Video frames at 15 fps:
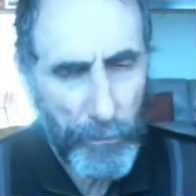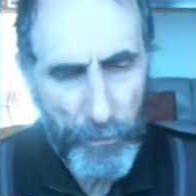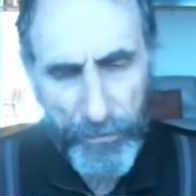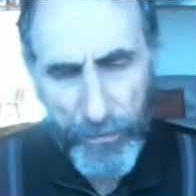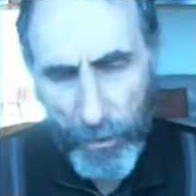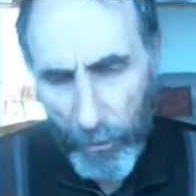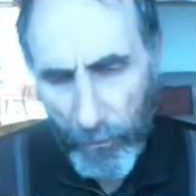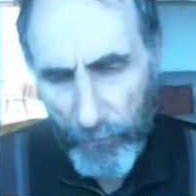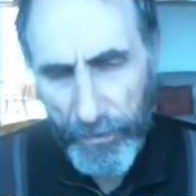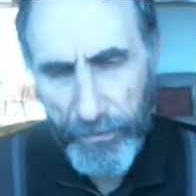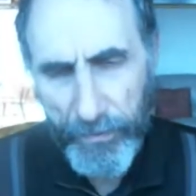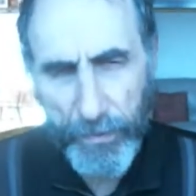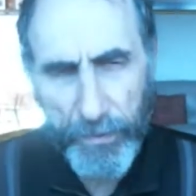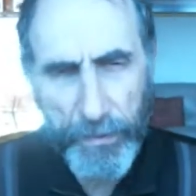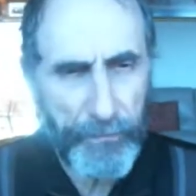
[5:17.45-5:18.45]
with
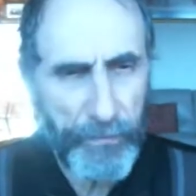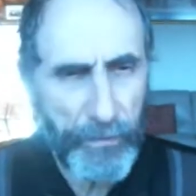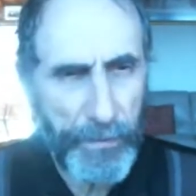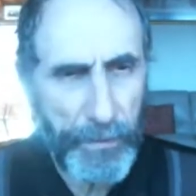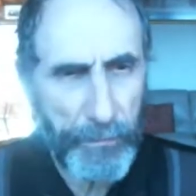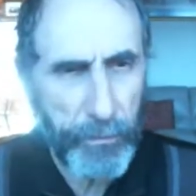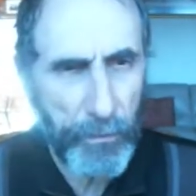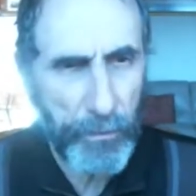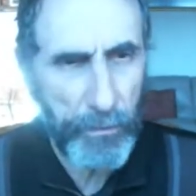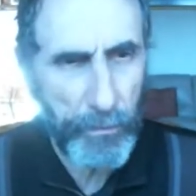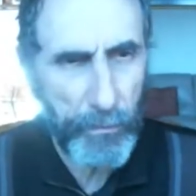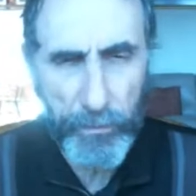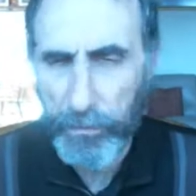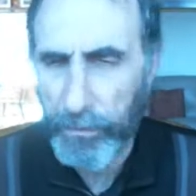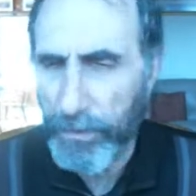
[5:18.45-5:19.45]
COVID, they're giving people,
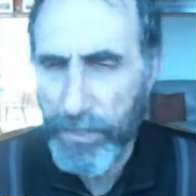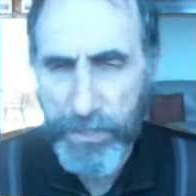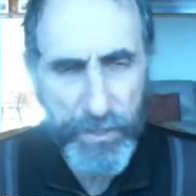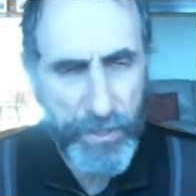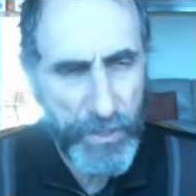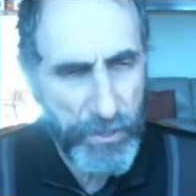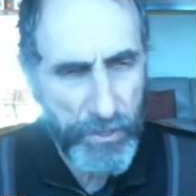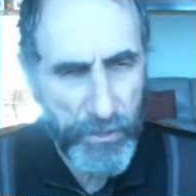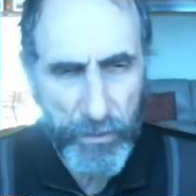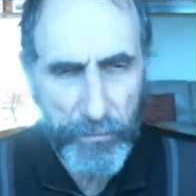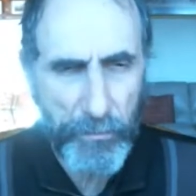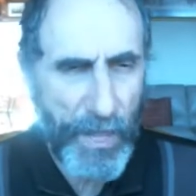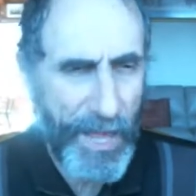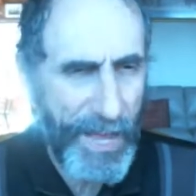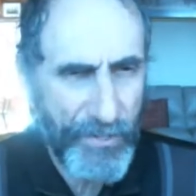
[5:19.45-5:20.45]
or at least this
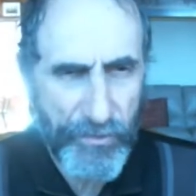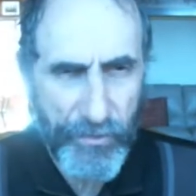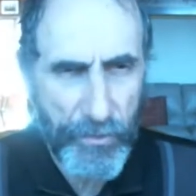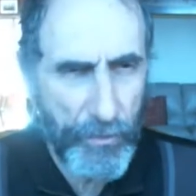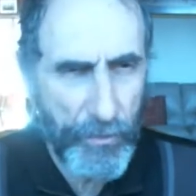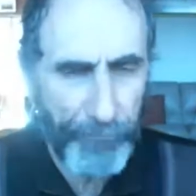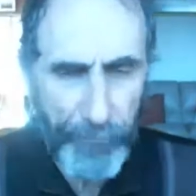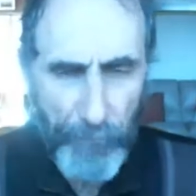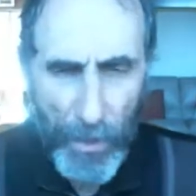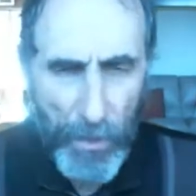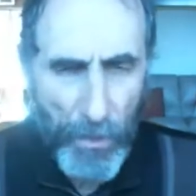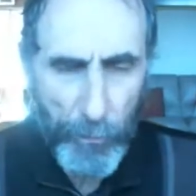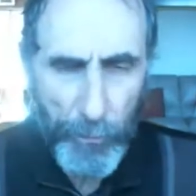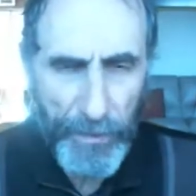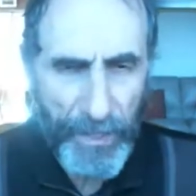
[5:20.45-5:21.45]
term, last term,
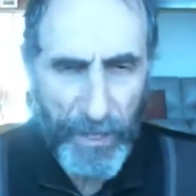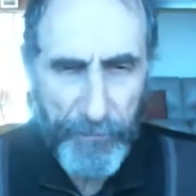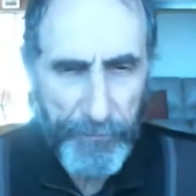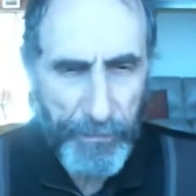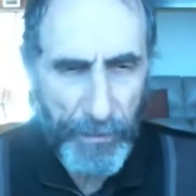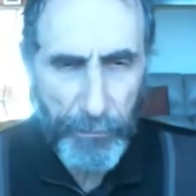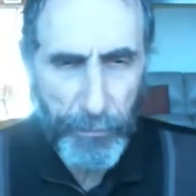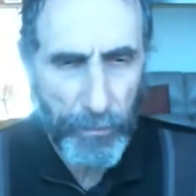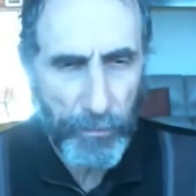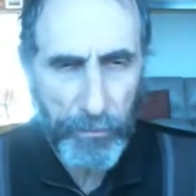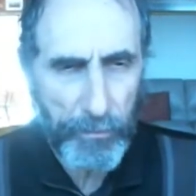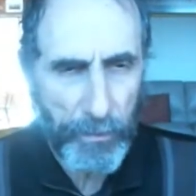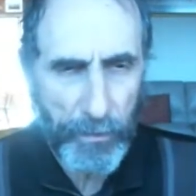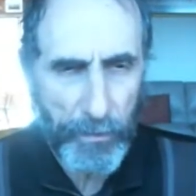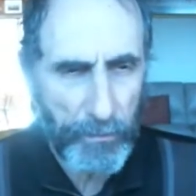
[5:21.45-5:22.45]
we gave
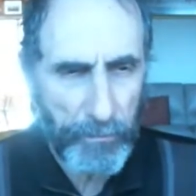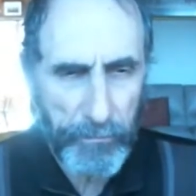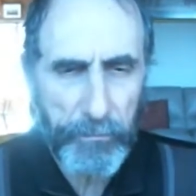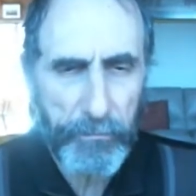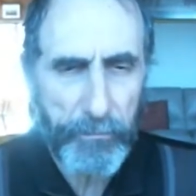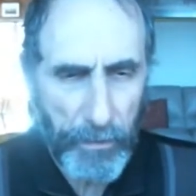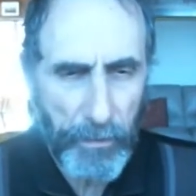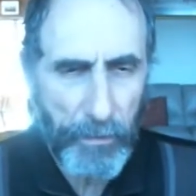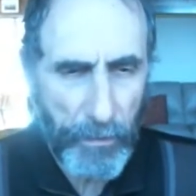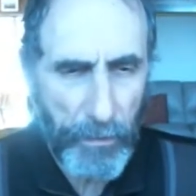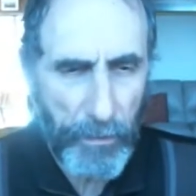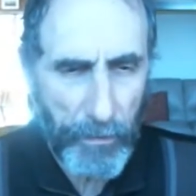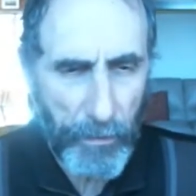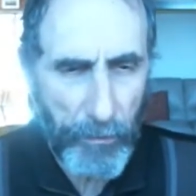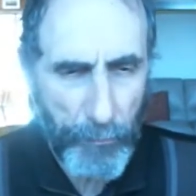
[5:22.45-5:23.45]
people uh,
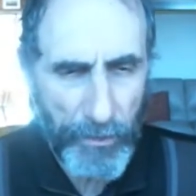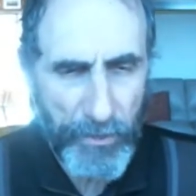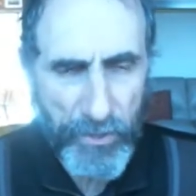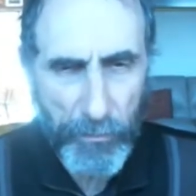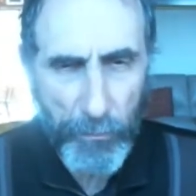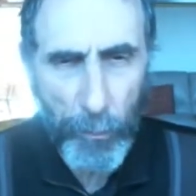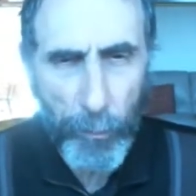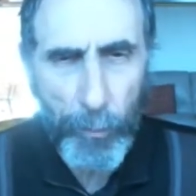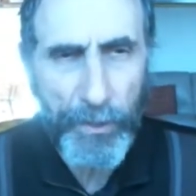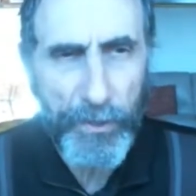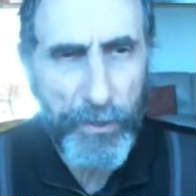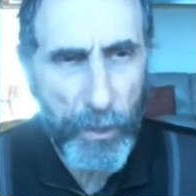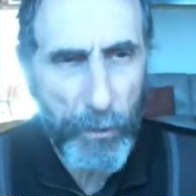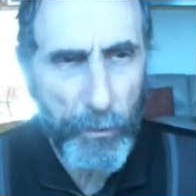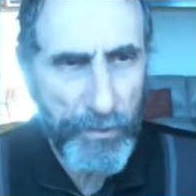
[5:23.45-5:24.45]
a reasonable
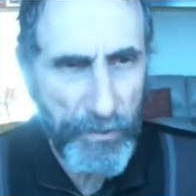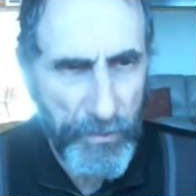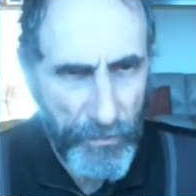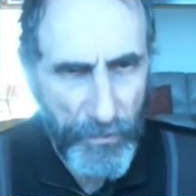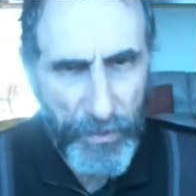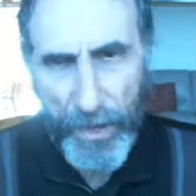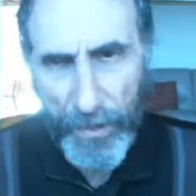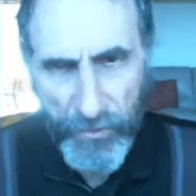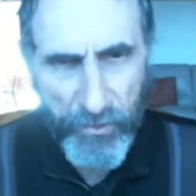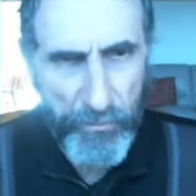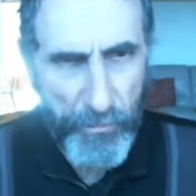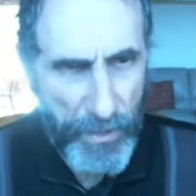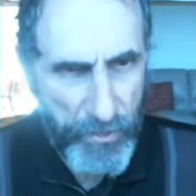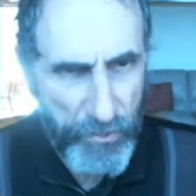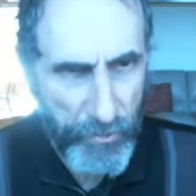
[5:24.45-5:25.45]
window into the next
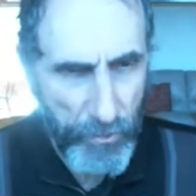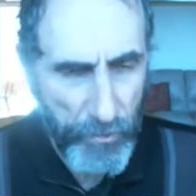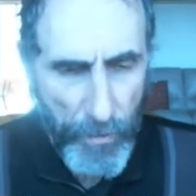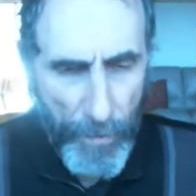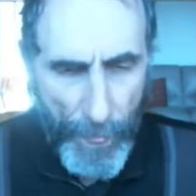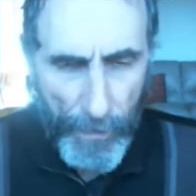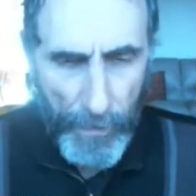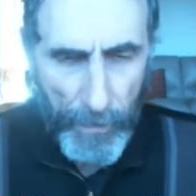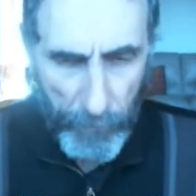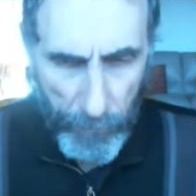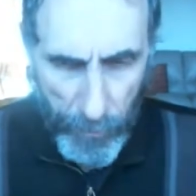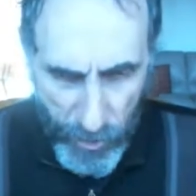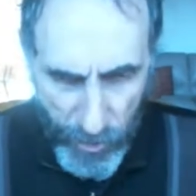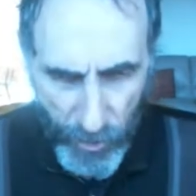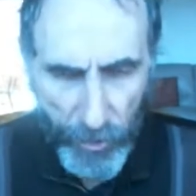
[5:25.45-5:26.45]
semester
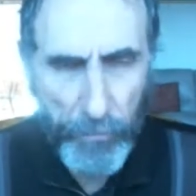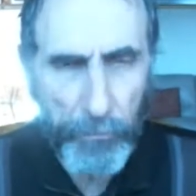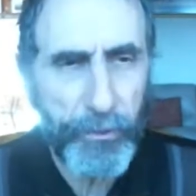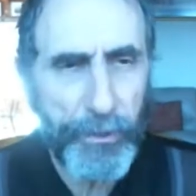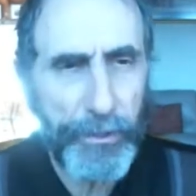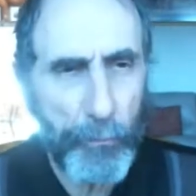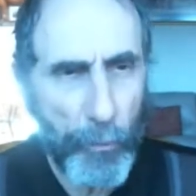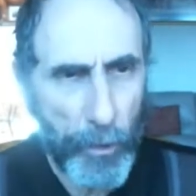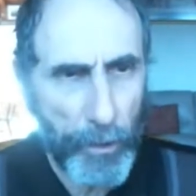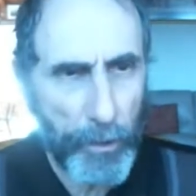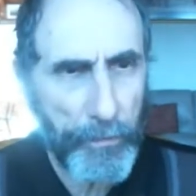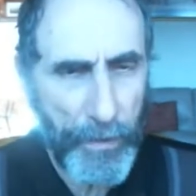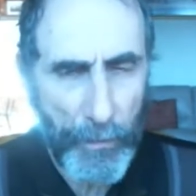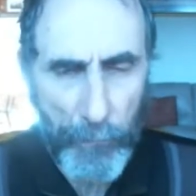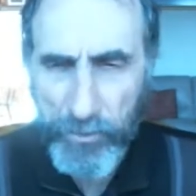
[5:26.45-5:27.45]
in which to complete
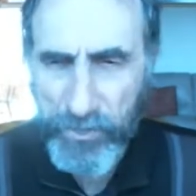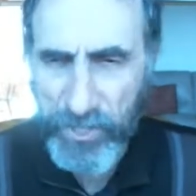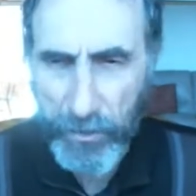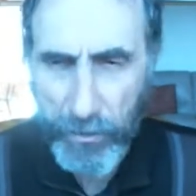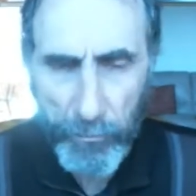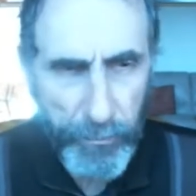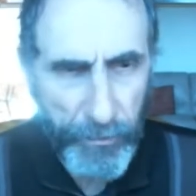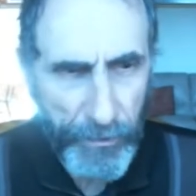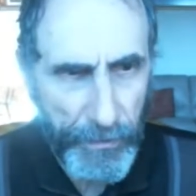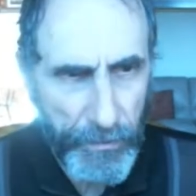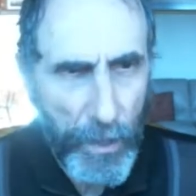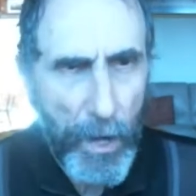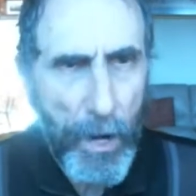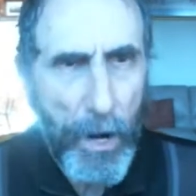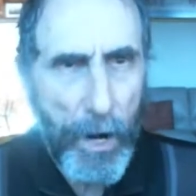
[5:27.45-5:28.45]
work that was
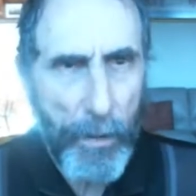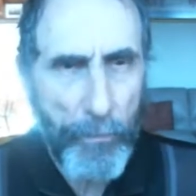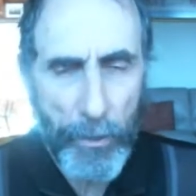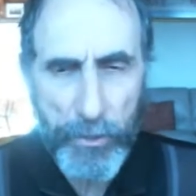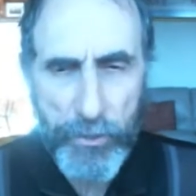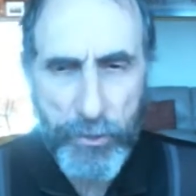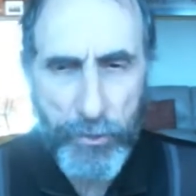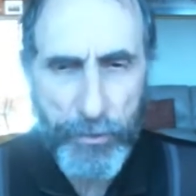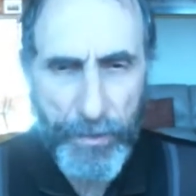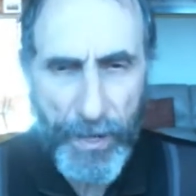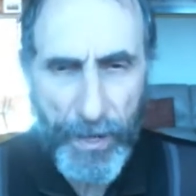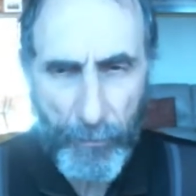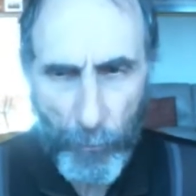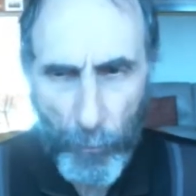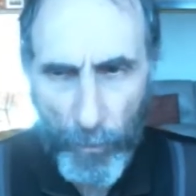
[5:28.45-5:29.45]
incomplete. I'm not sure
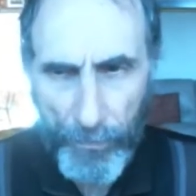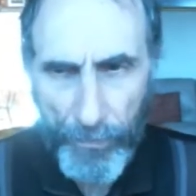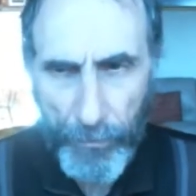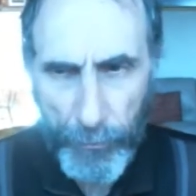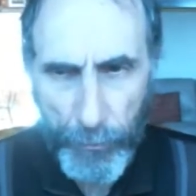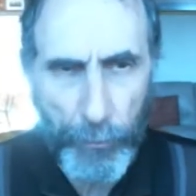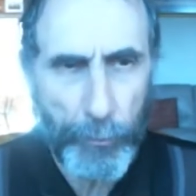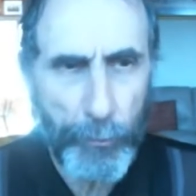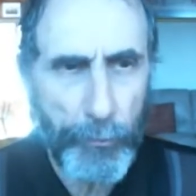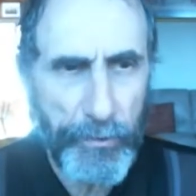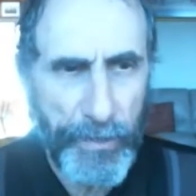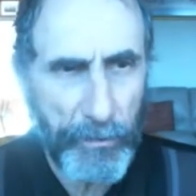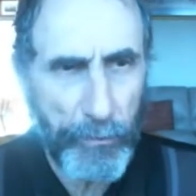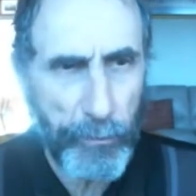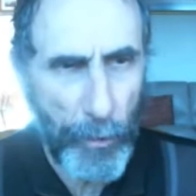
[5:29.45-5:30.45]
yet what the new
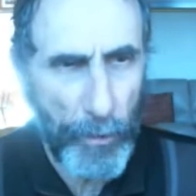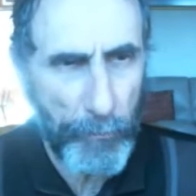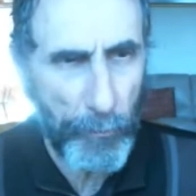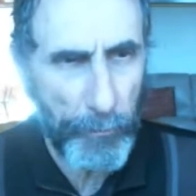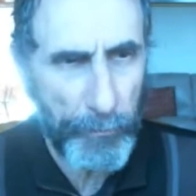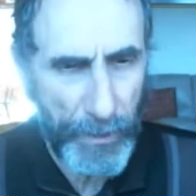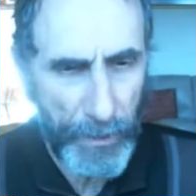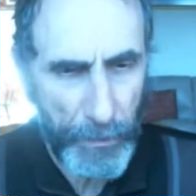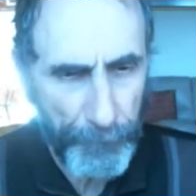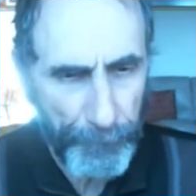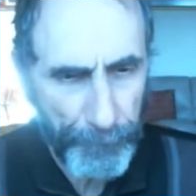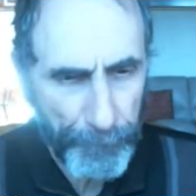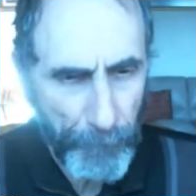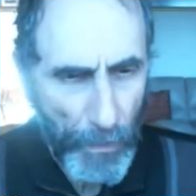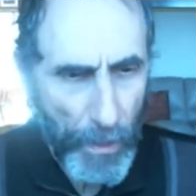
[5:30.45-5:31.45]
deadline will be,